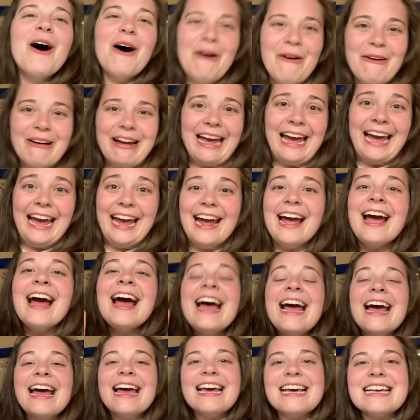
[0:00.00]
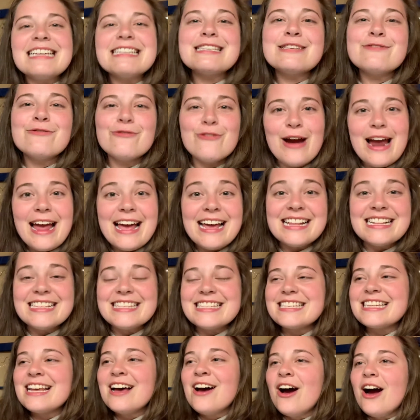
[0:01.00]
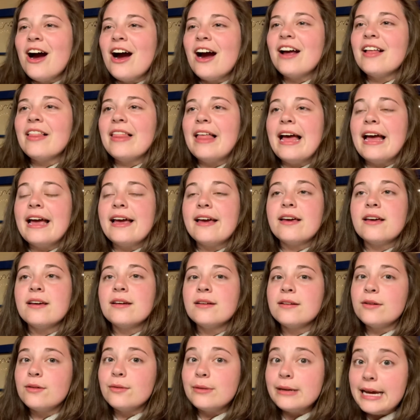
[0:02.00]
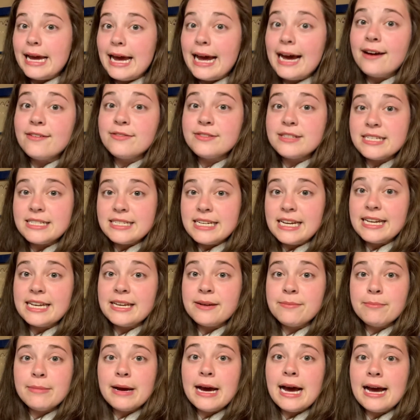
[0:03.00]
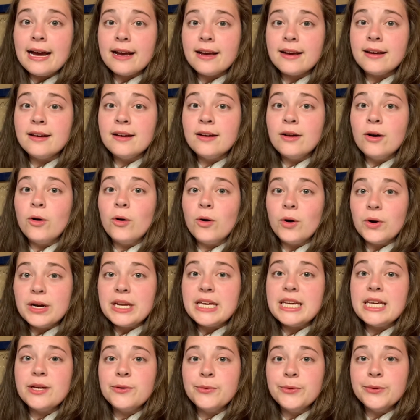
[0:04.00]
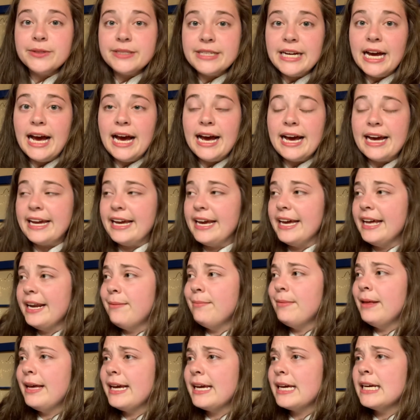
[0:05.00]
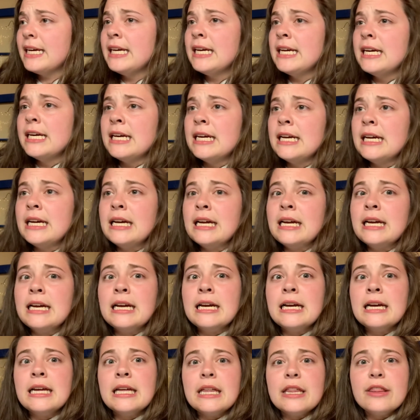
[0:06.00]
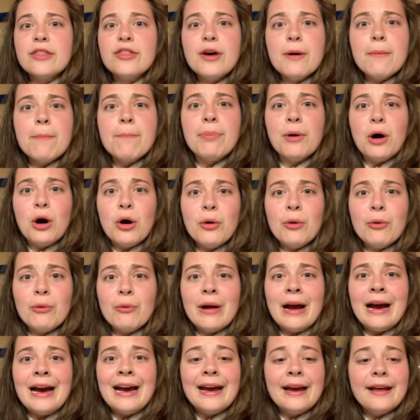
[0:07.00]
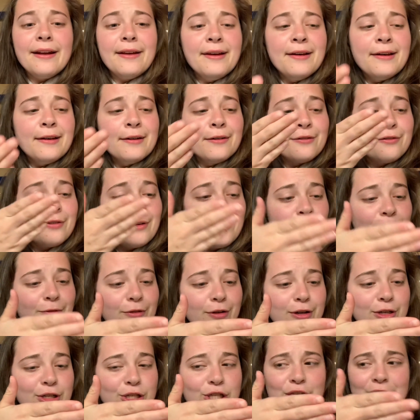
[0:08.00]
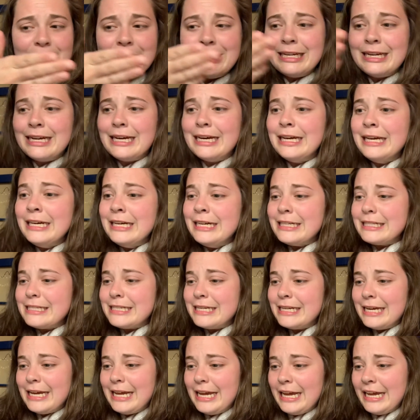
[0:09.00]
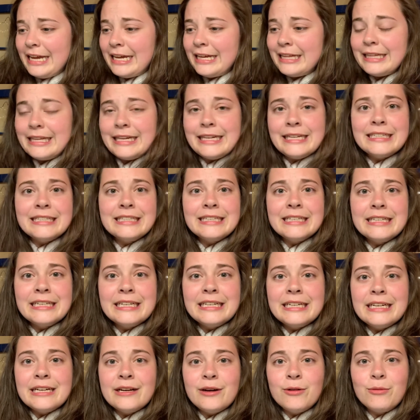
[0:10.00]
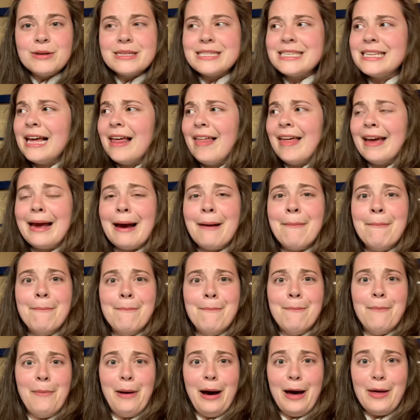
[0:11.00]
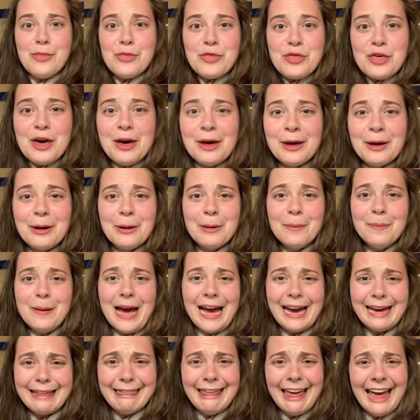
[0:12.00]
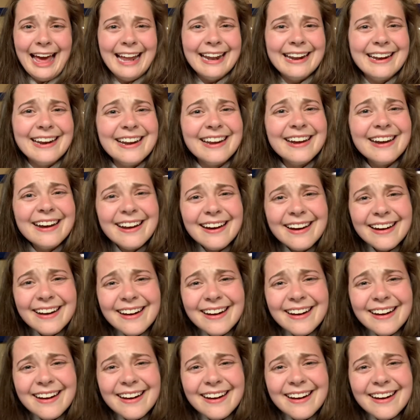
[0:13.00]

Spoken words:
Okay, his friends are like, we have to take him back or he will die. And I'm like, the boat ride from Virginia to England? Wasn't that like a month back then?